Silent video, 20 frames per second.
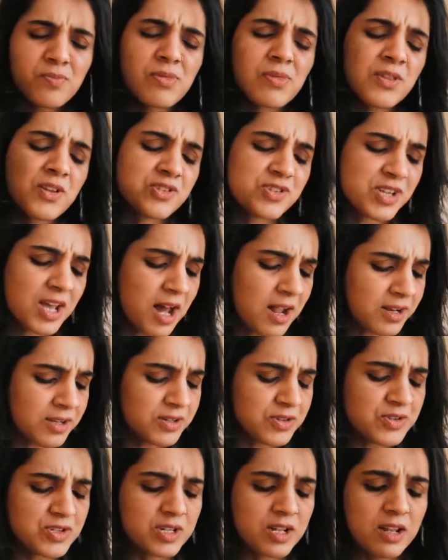The
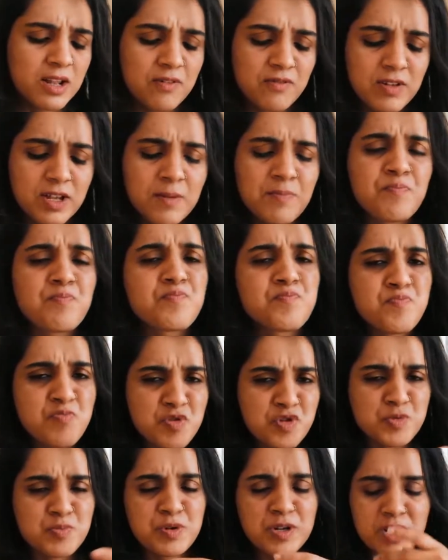scallions are lovely,
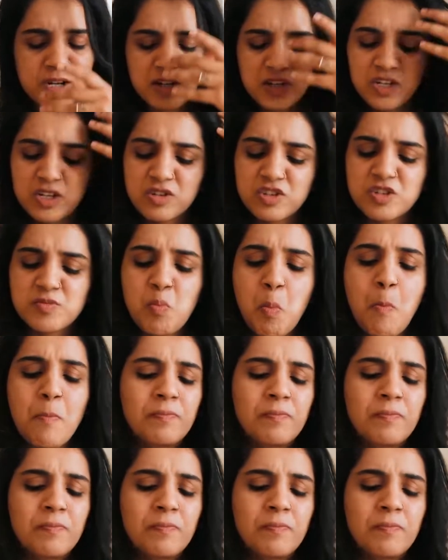spring onions.